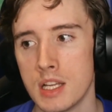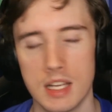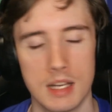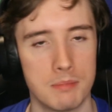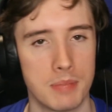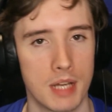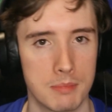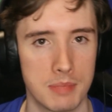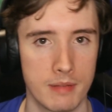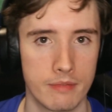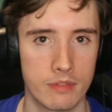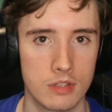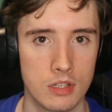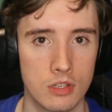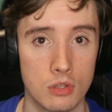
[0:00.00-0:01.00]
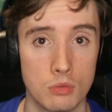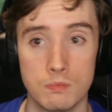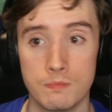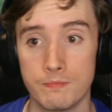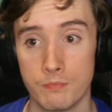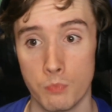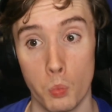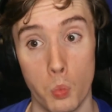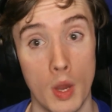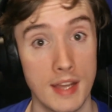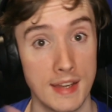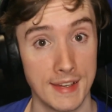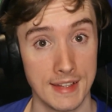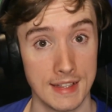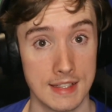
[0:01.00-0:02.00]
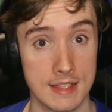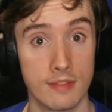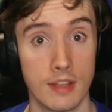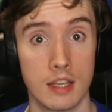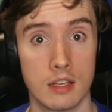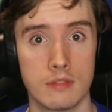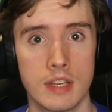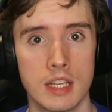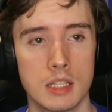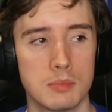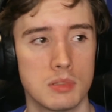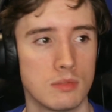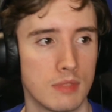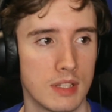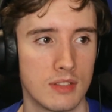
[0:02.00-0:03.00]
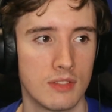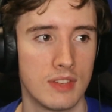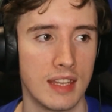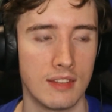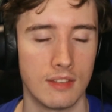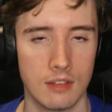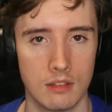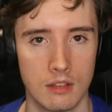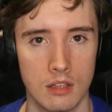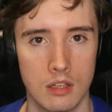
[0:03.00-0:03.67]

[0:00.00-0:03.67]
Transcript: And Pat Bamford, who, when he is fit and available, is decent.